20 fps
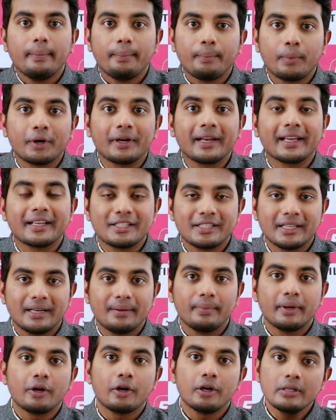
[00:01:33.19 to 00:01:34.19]

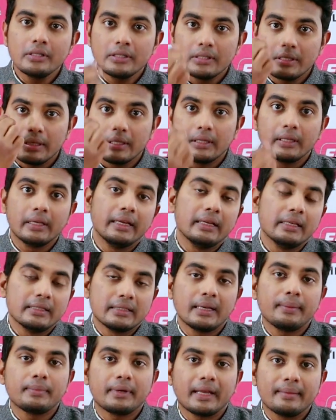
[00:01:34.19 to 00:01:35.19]
protection, because
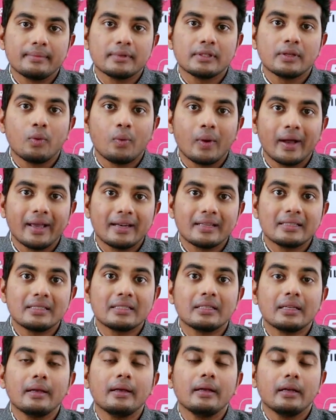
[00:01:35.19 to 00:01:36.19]
sometimes the
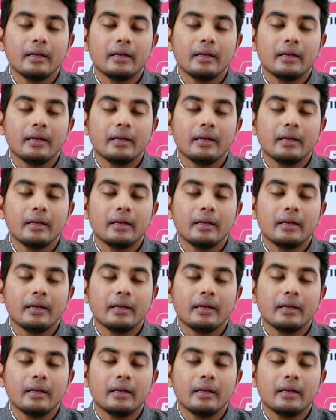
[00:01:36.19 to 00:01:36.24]
virus,